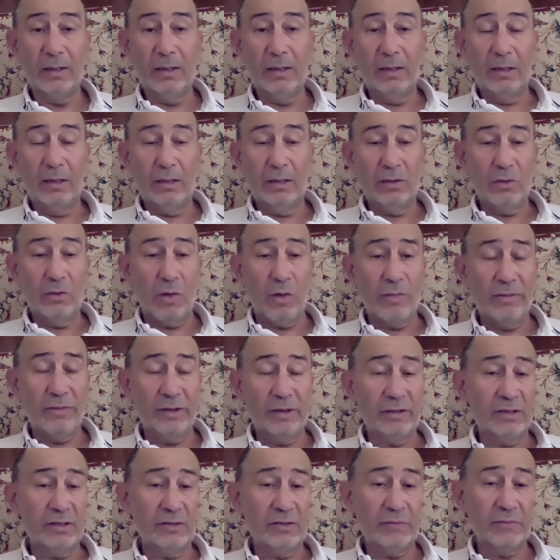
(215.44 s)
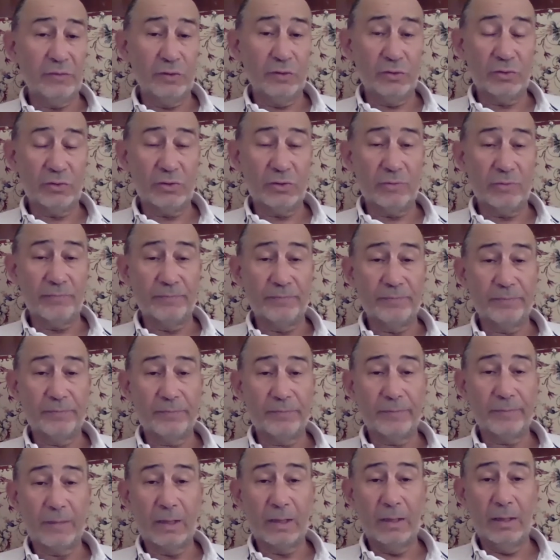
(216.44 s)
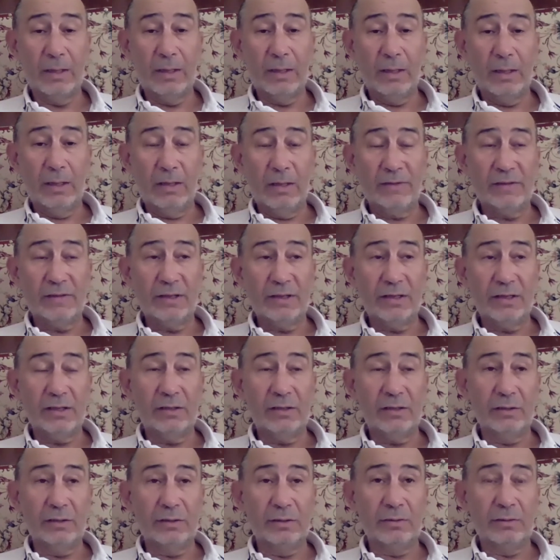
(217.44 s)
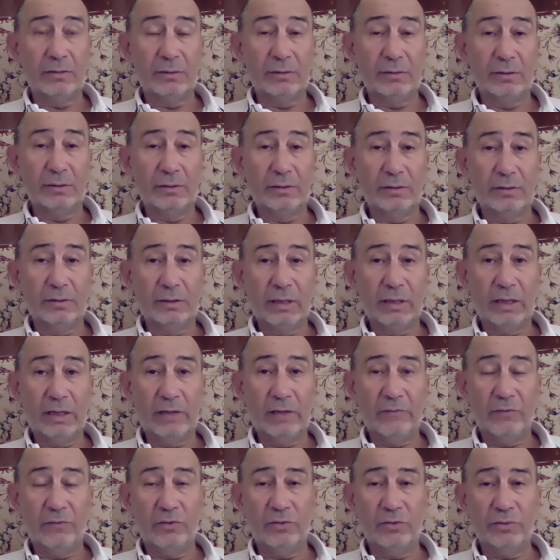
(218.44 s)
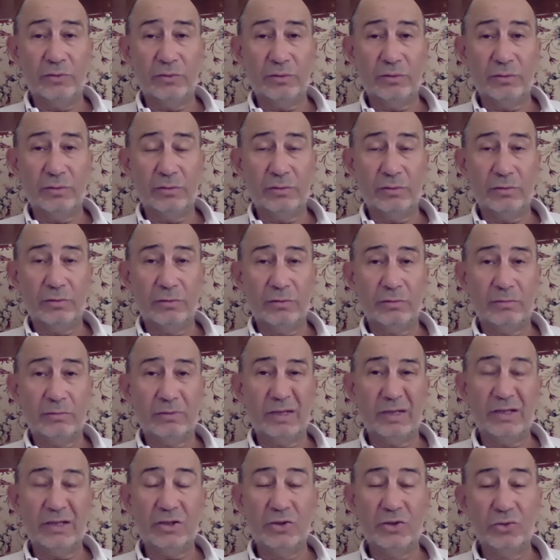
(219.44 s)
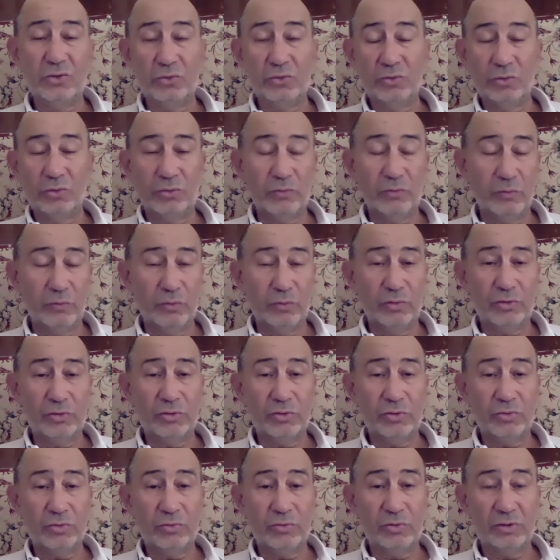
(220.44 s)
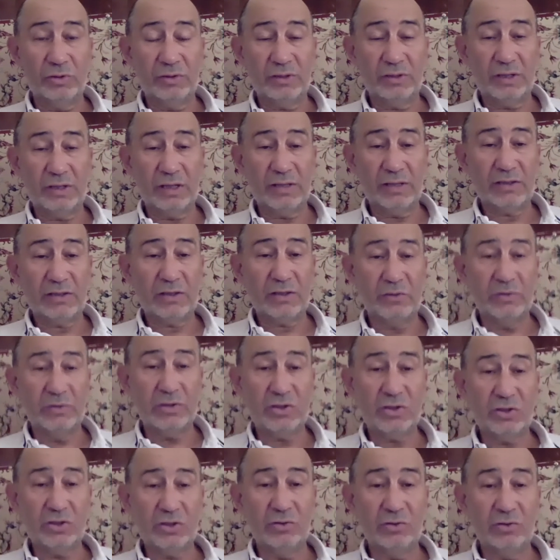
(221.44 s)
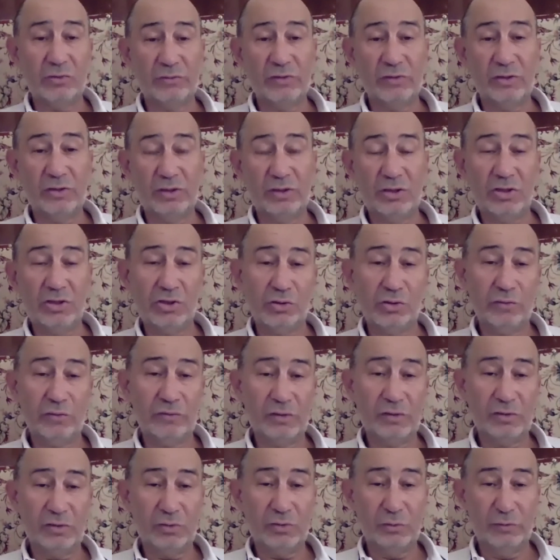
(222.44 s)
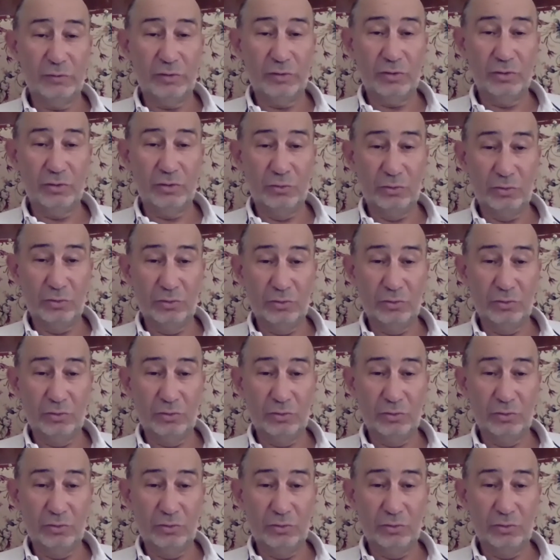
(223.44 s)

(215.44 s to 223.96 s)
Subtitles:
So this is first. Second, I do not want to discuss question of the nature of the Soviet Union.